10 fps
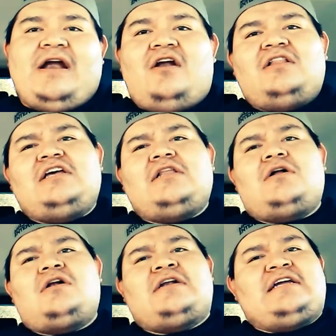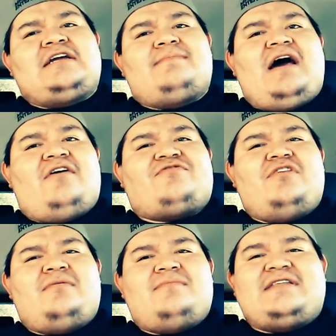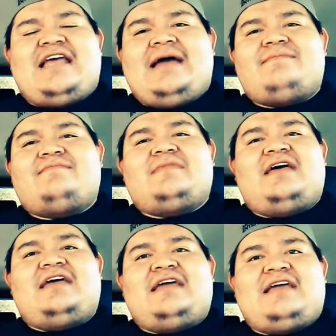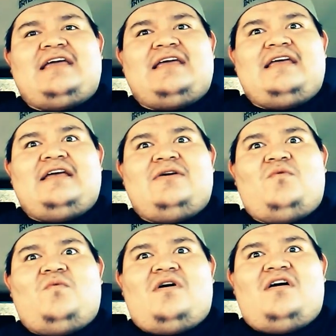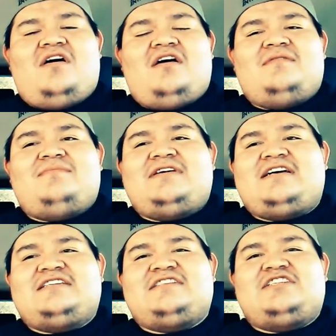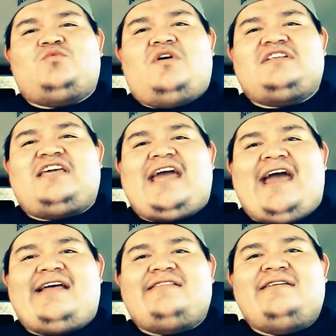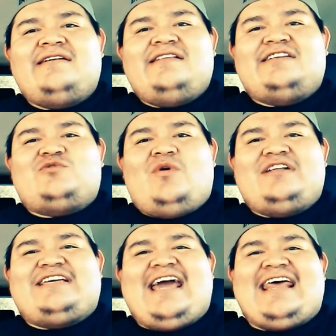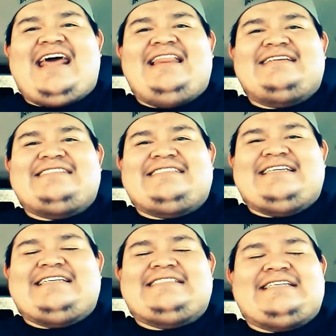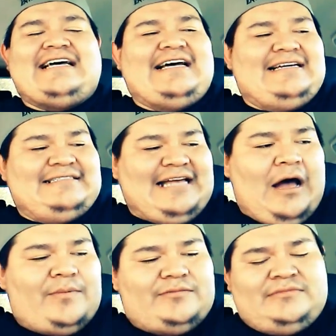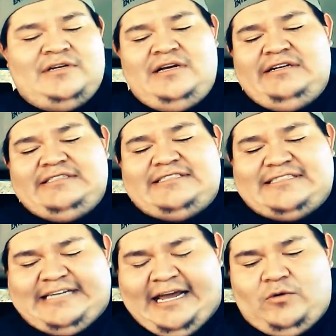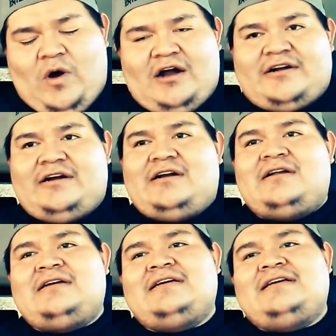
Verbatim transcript: Barely learning about them, and I'm like, what? Because of this one cat. This one cat, I listened to his album, Skinwalker.